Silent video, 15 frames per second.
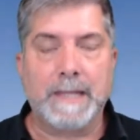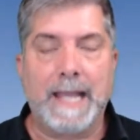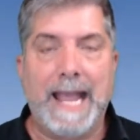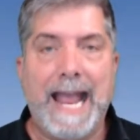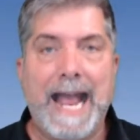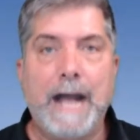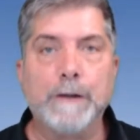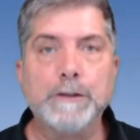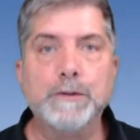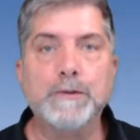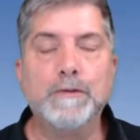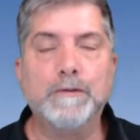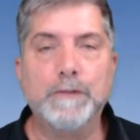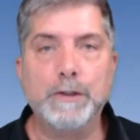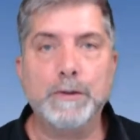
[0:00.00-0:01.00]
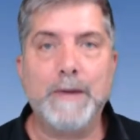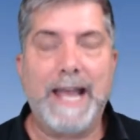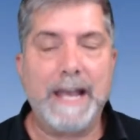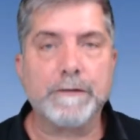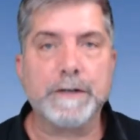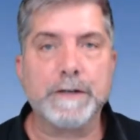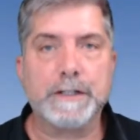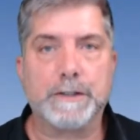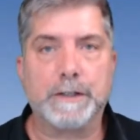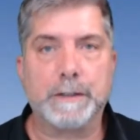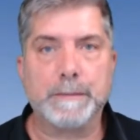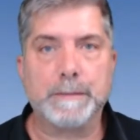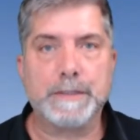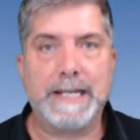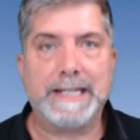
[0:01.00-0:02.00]
How you view every
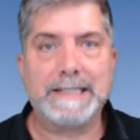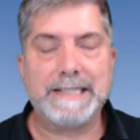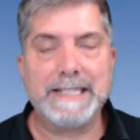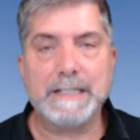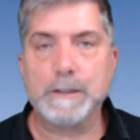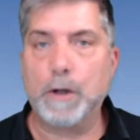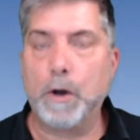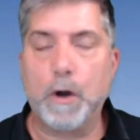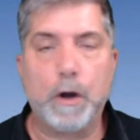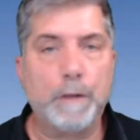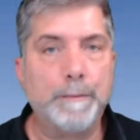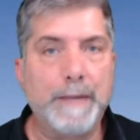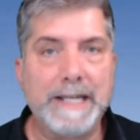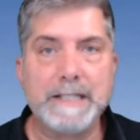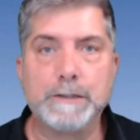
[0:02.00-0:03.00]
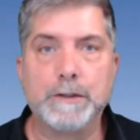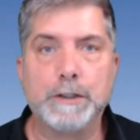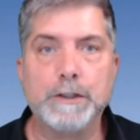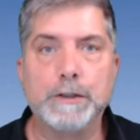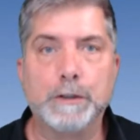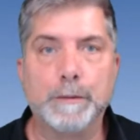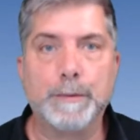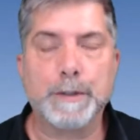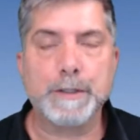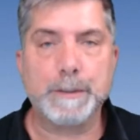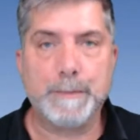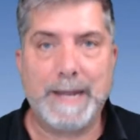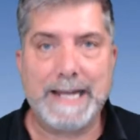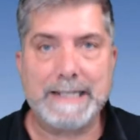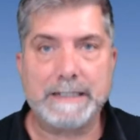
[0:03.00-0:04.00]
circumstance is all based on your
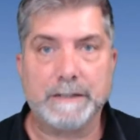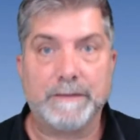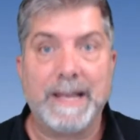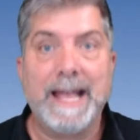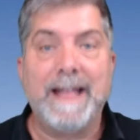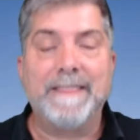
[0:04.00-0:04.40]
perspective.